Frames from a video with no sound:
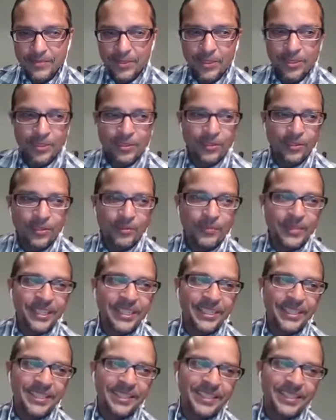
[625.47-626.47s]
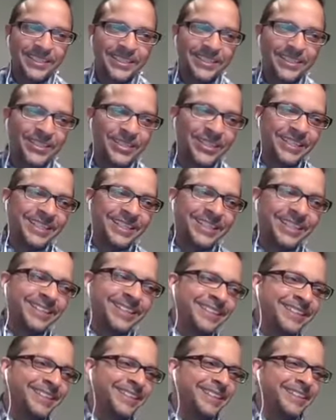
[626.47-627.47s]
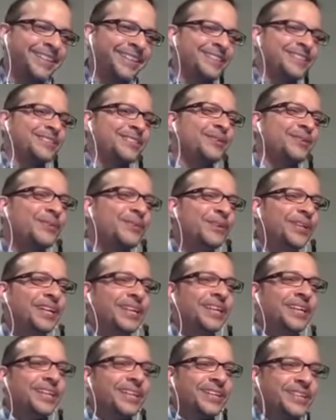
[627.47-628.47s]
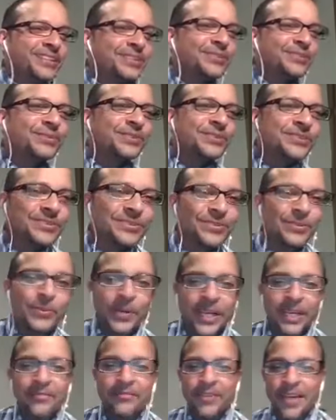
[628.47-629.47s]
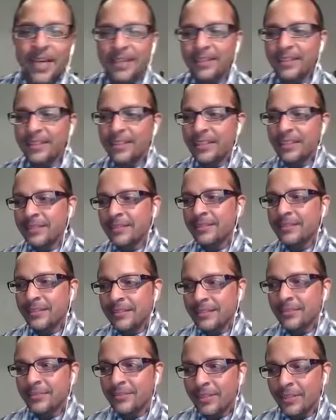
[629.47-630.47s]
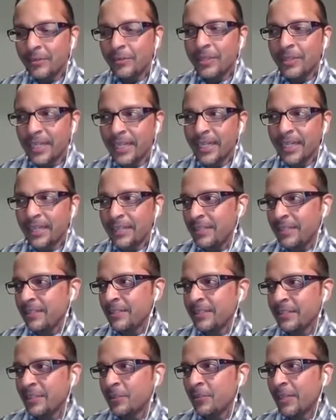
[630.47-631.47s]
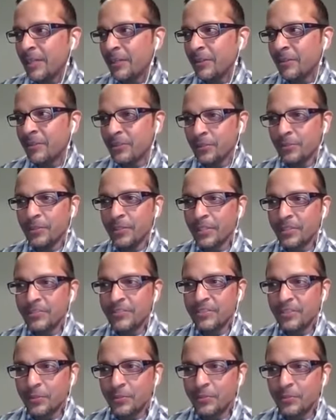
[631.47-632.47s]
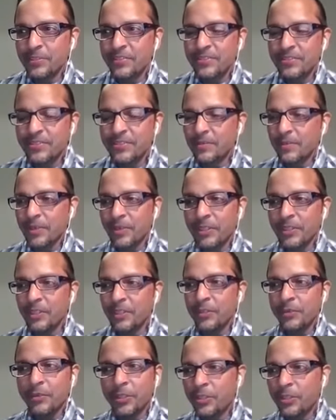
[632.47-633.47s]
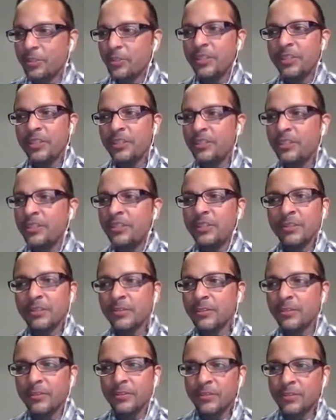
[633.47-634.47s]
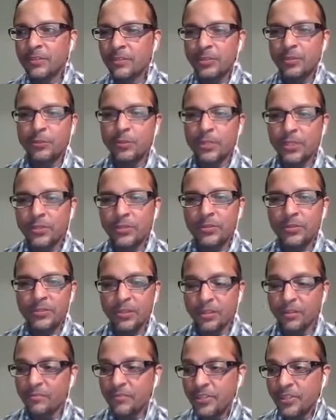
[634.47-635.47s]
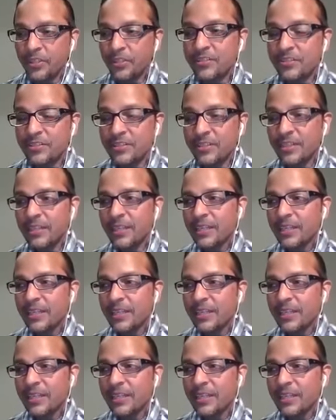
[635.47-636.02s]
Oh man. So when I finally thought, okay, I need to go out and do this, there was, a good year to 2 years of just